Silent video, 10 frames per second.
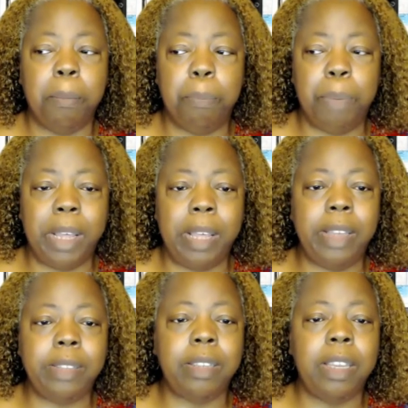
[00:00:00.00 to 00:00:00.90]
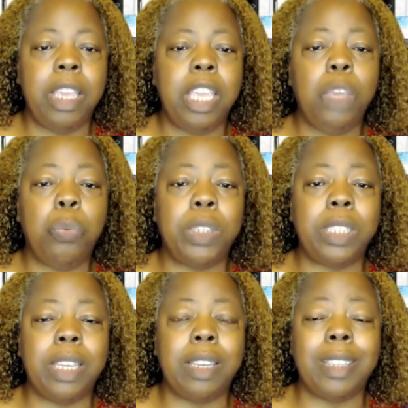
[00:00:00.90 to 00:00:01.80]
but he
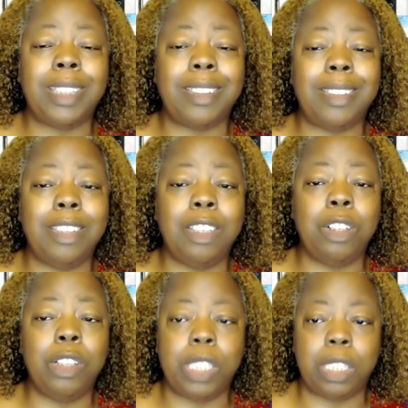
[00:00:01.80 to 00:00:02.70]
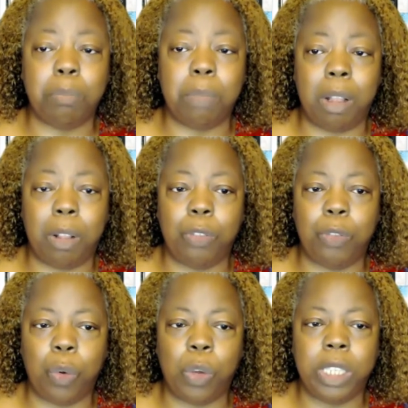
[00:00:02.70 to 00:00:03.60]
was in a still small
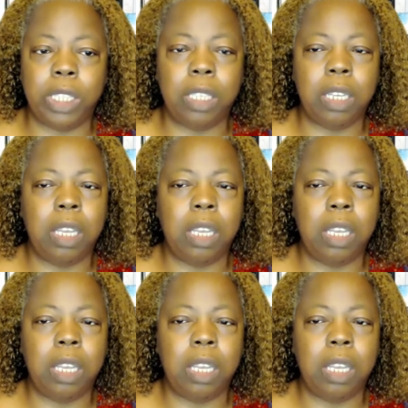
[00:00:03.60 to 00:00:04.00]
voice,